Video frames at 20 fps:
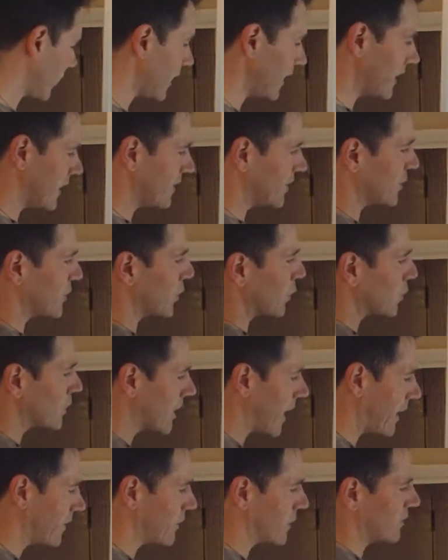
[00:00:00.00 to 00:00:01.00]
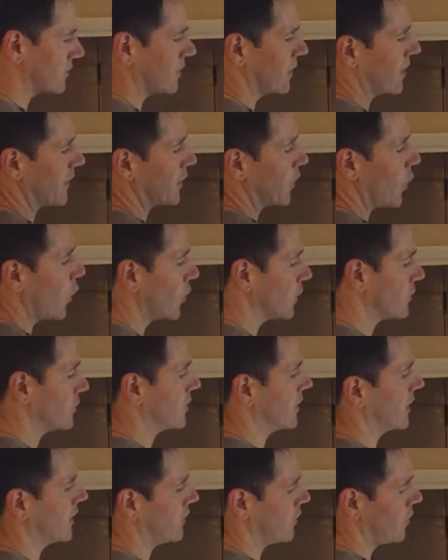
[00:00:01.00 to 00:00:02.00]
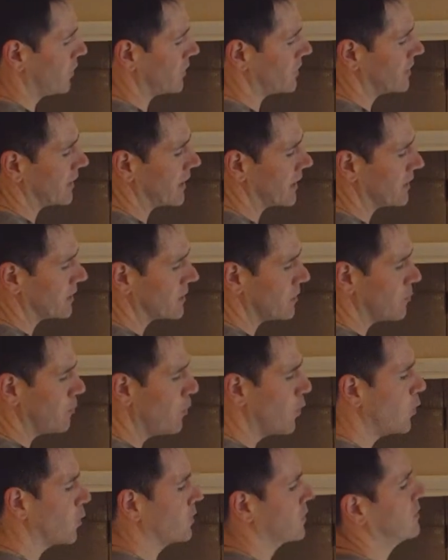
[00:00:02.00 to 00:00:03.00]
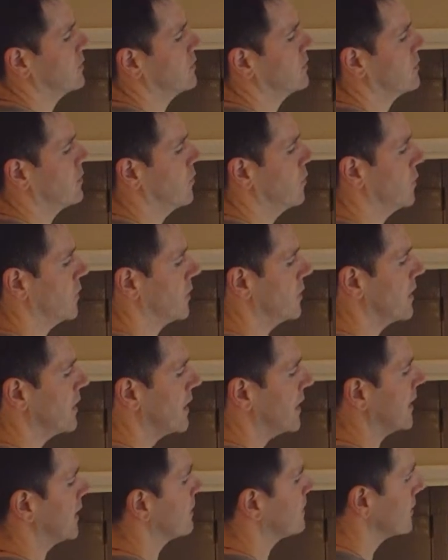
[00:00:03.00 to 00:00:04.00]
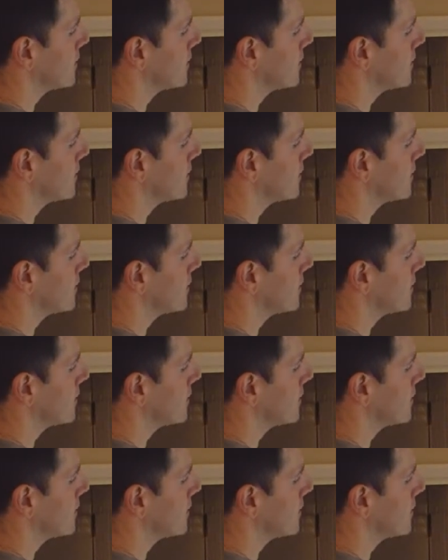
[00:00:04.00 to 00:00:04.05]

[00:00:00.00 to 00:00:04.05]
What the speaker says: This is all down to psychology, and obviously his support system and his